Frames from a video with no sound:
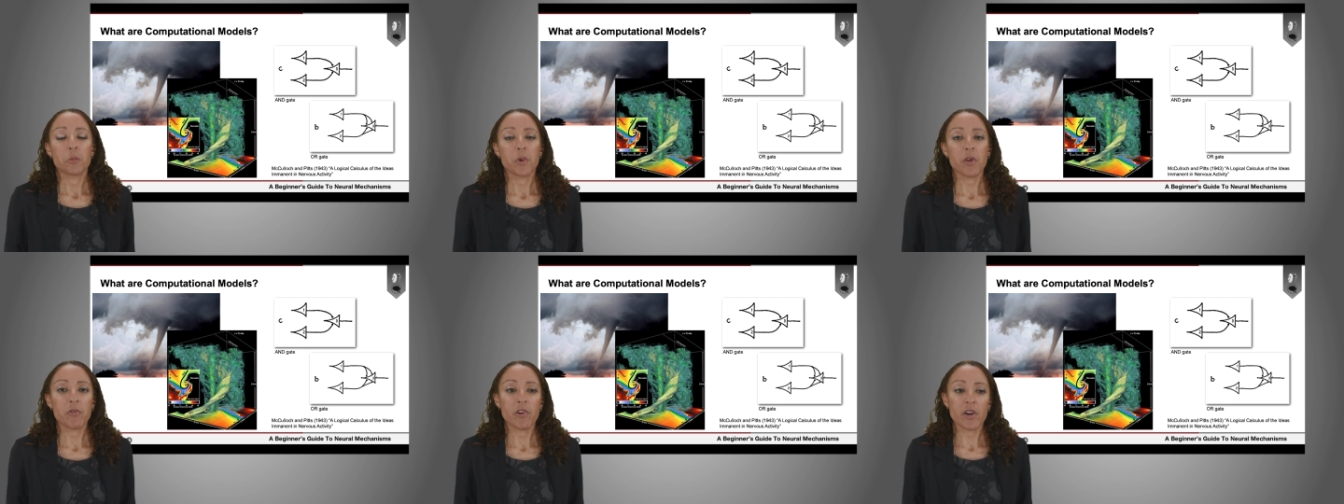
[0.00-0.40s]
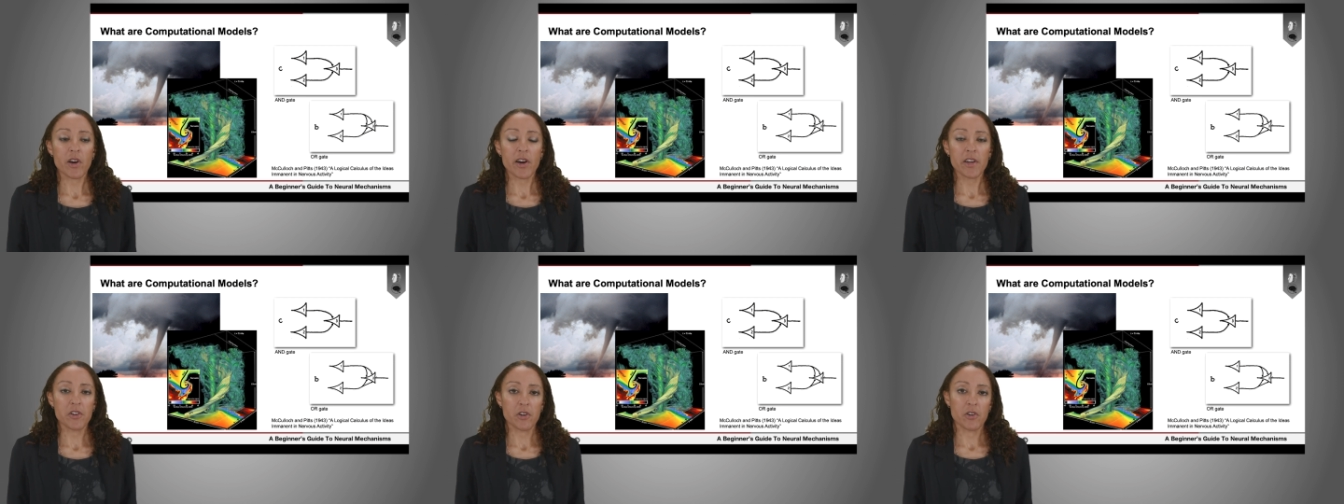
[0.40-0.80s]
we
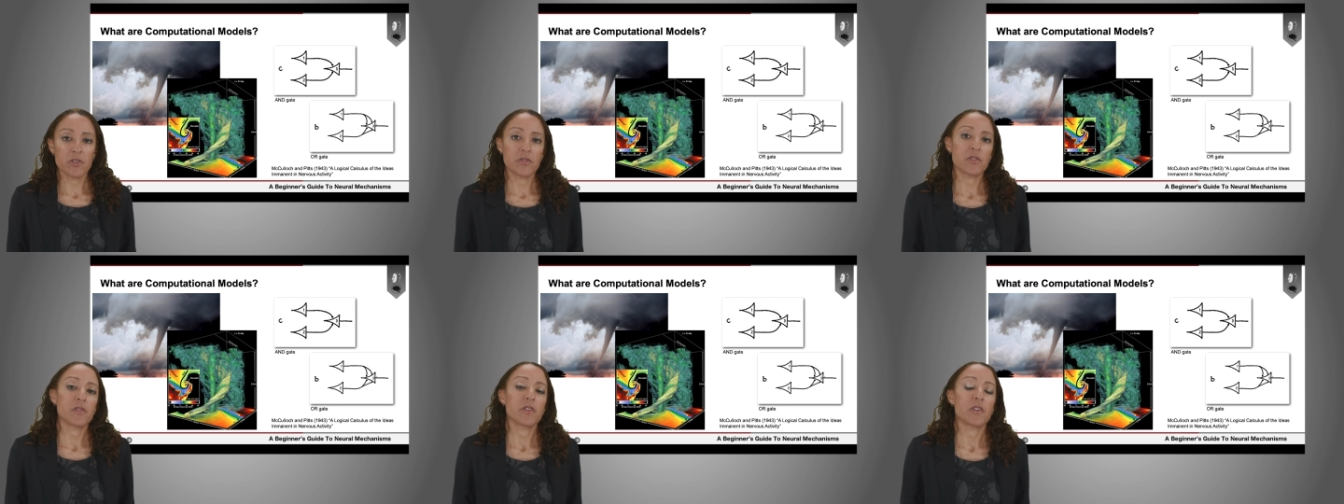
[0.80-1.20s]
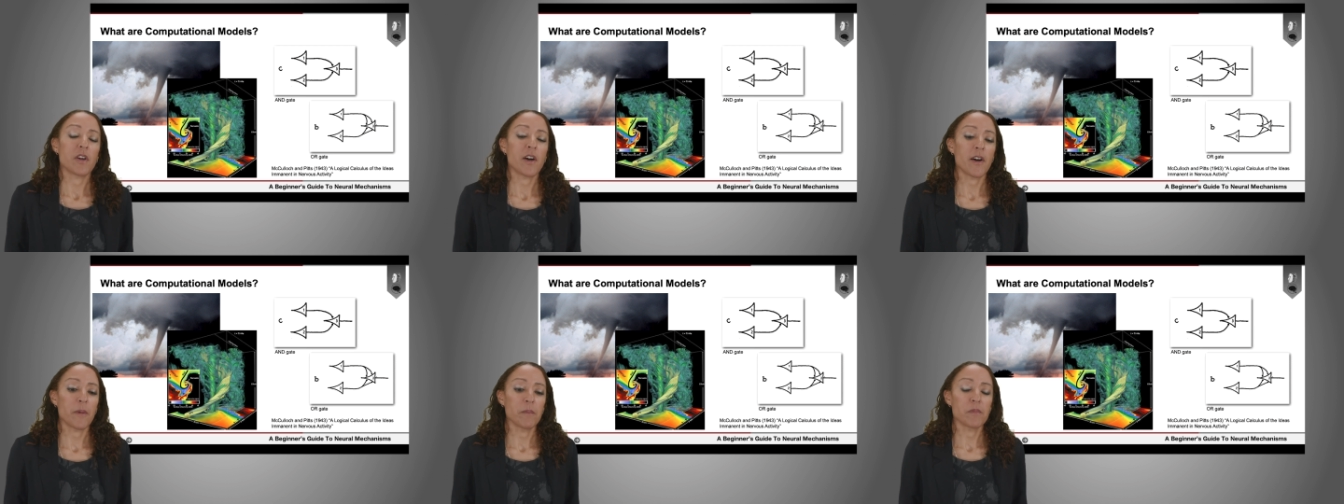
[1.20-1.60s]
relied on
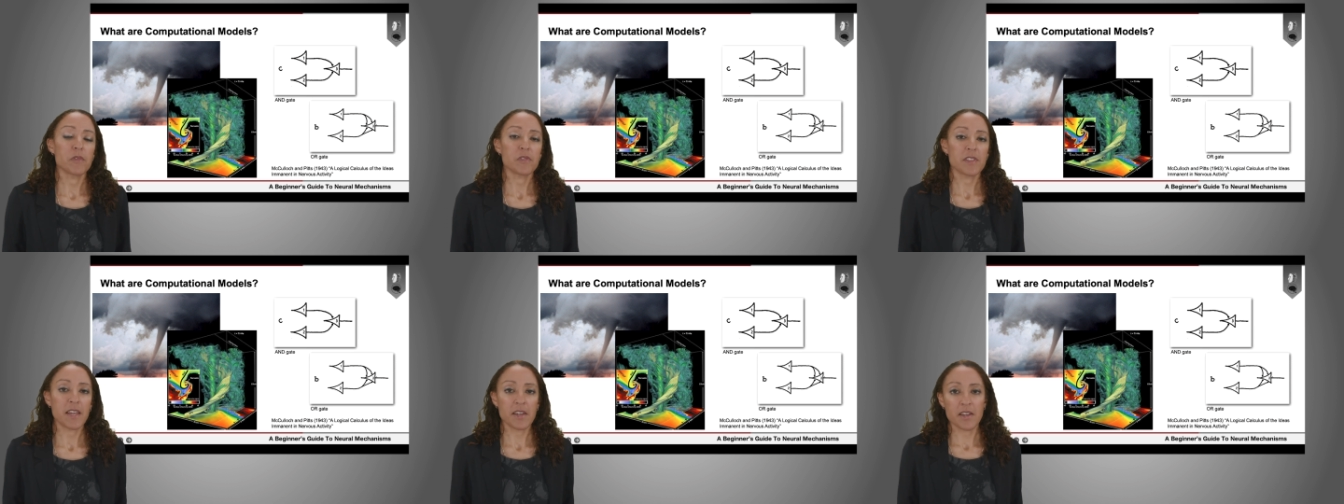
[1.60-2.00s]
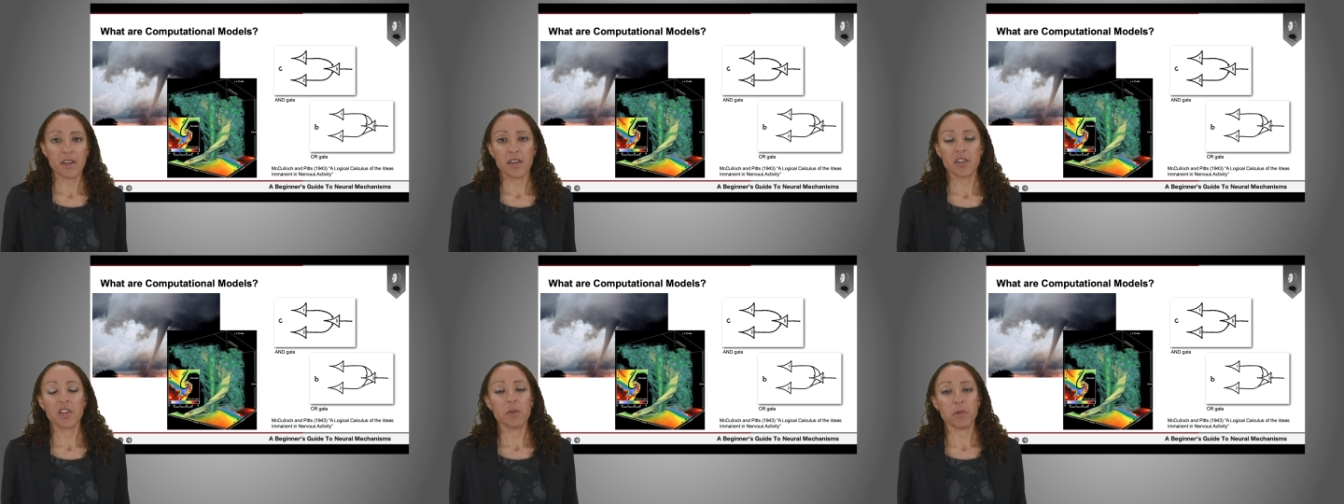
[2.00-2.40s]
um,
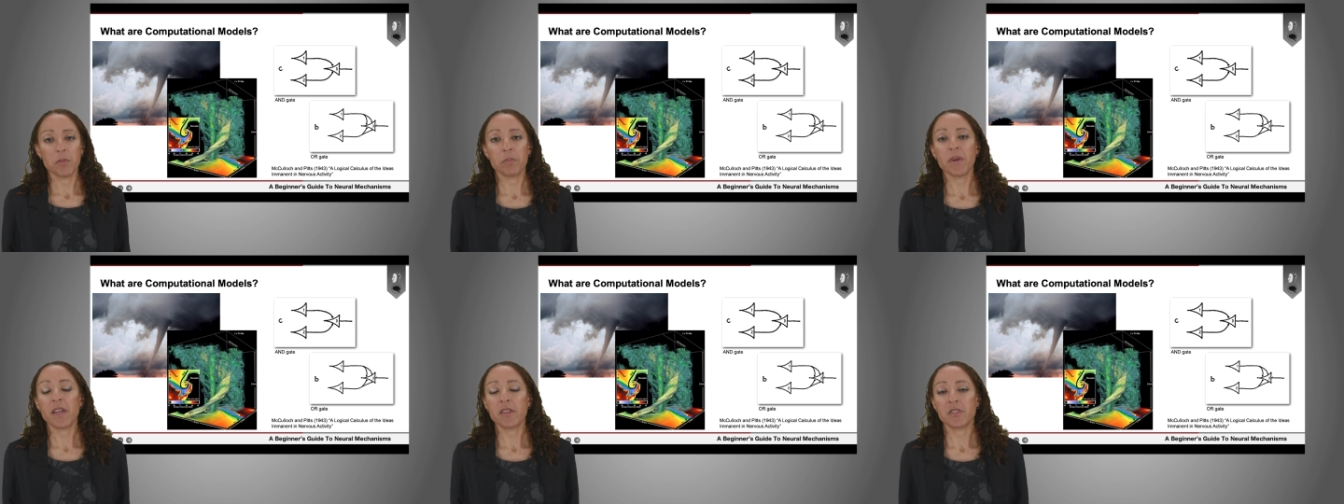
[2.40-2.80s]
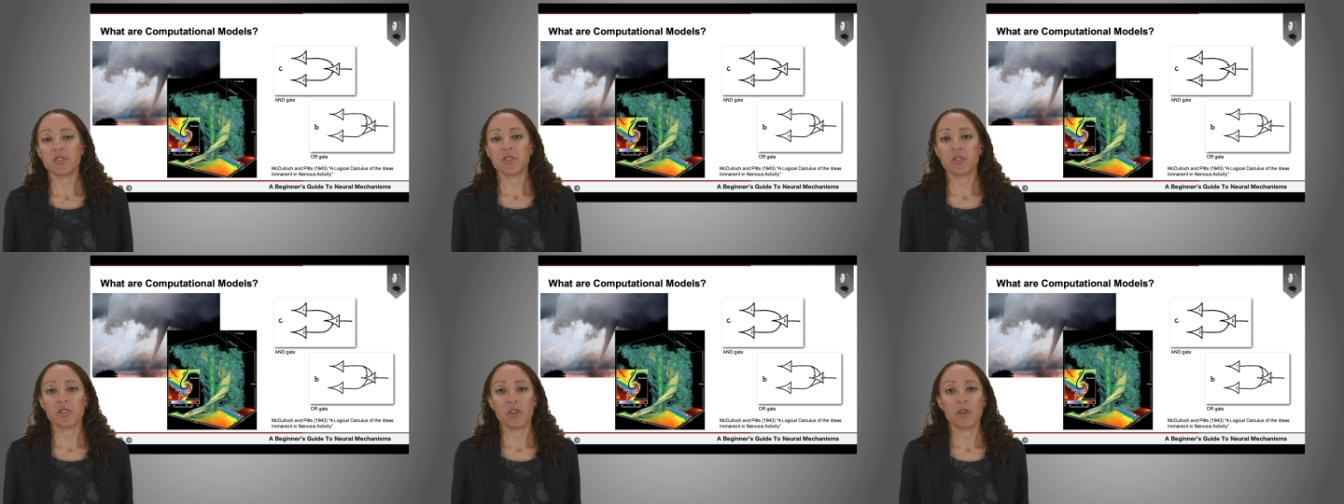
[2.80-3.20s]
thinking human
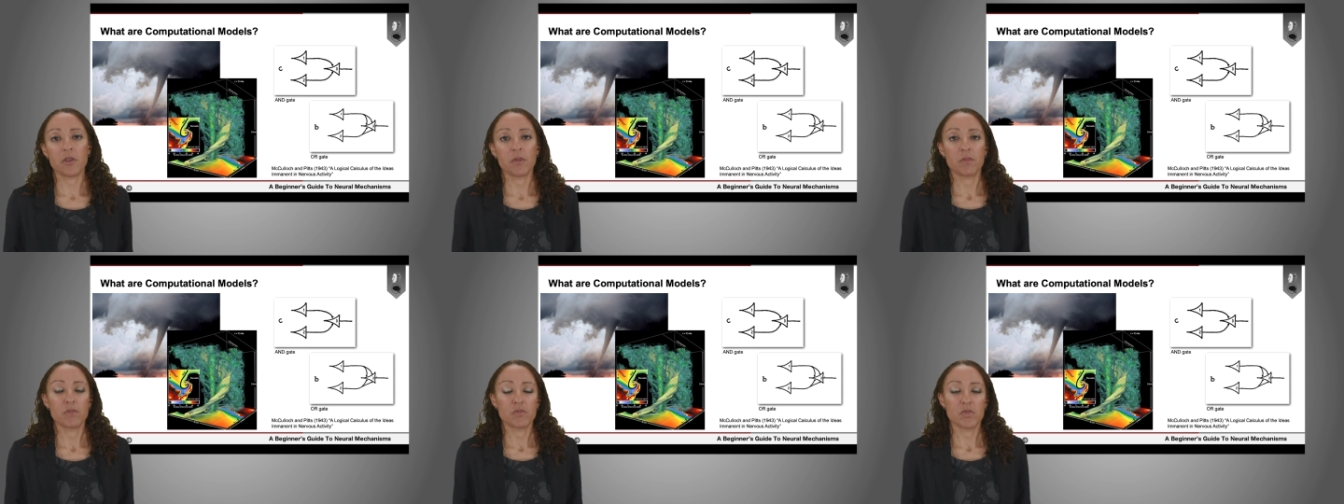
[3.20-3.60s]
beings to do.